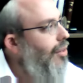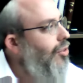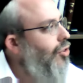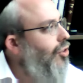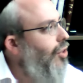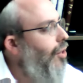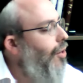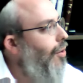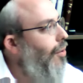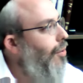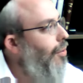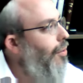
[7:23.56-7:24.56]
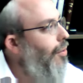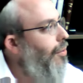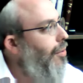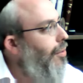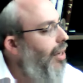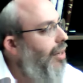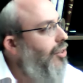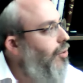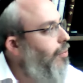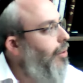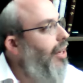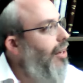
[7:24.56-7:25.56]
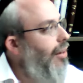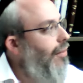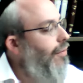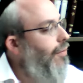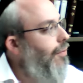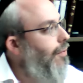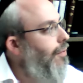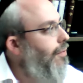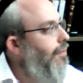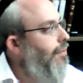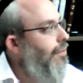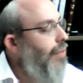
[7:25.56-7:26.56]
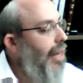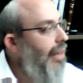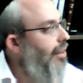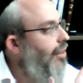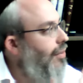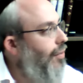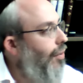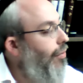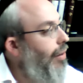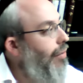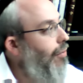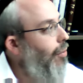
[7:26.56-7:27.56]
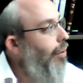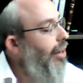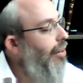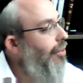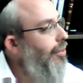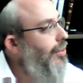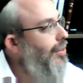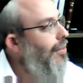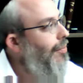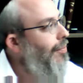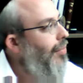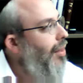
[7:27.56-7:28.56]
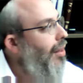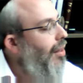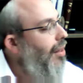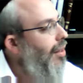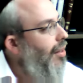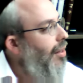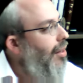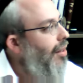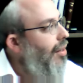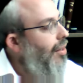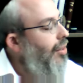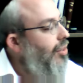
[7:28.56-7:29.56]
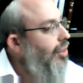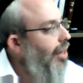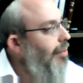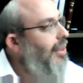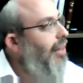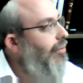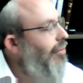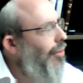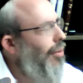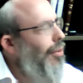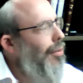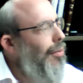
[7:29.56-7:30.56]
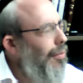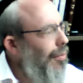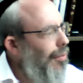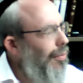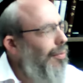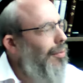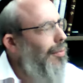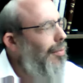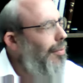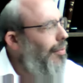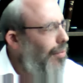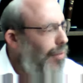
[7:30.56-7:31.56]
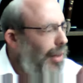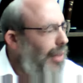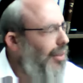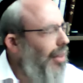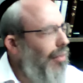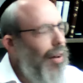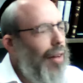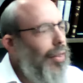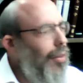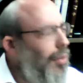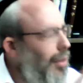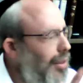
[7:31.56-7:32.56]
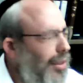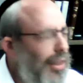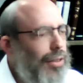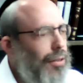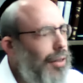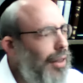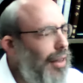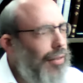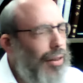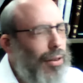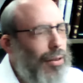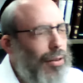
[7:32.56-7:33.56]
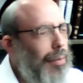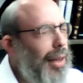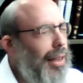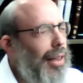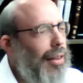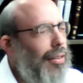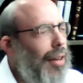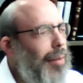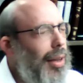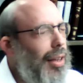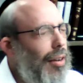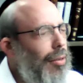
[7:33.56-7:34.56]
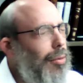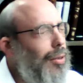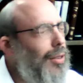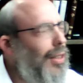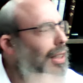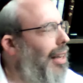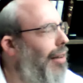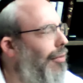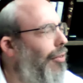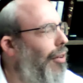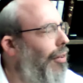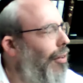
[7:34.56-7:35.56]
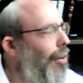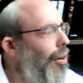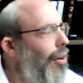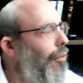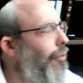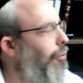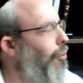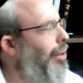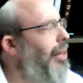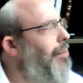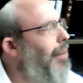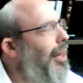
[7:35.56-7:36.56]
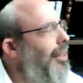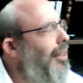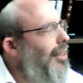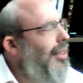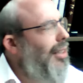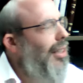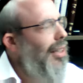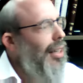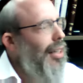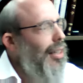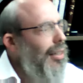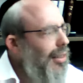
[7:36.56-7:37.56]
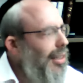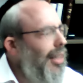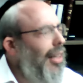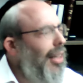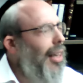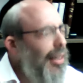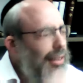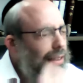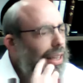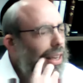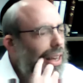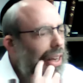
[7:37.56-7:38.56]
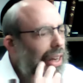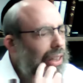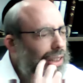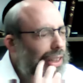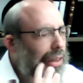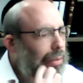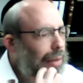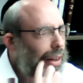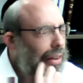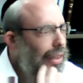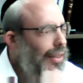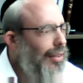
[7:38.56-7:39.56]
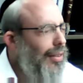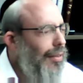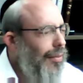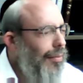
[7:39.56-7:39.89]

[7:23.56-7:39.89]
So each week, I did this for 3-4 years, Shabbos afternoon, let's say 5:30, 6:30 in the afternoon, depending on the time of the year, we'd sit down for 40 minutes sitting and singing Hasidic melodies.